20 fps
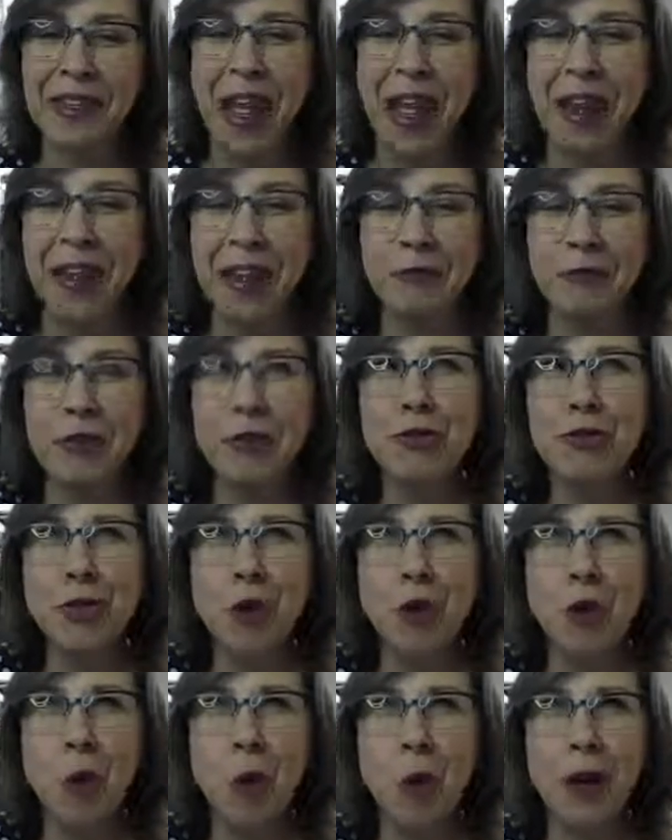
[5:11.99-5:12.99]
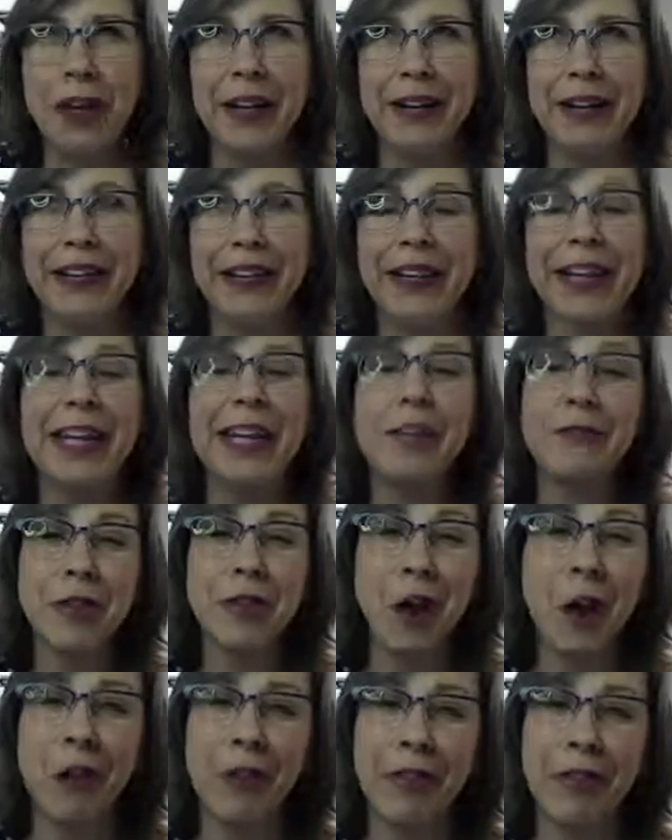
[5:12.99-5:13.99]
And if you don't want to give it
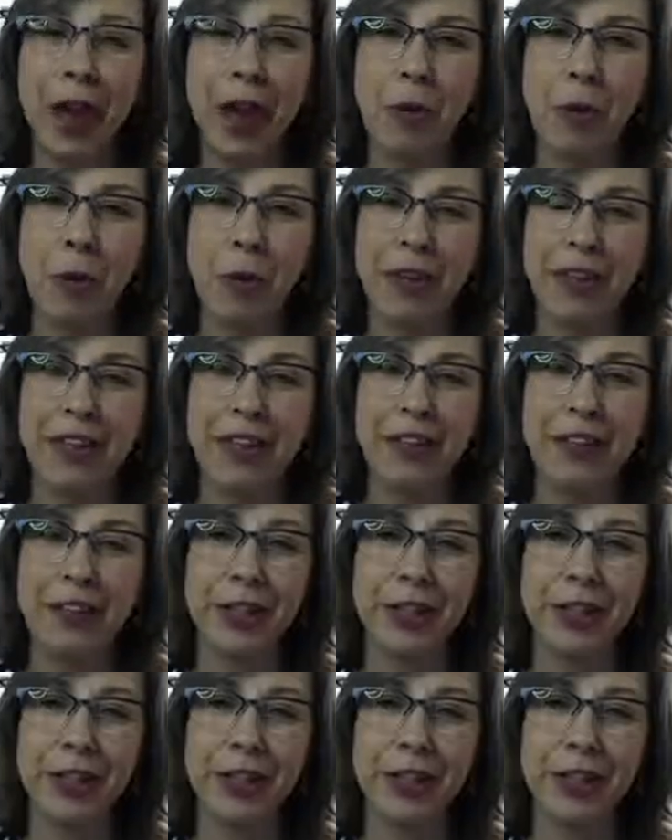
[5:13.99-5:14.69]
all in that one year,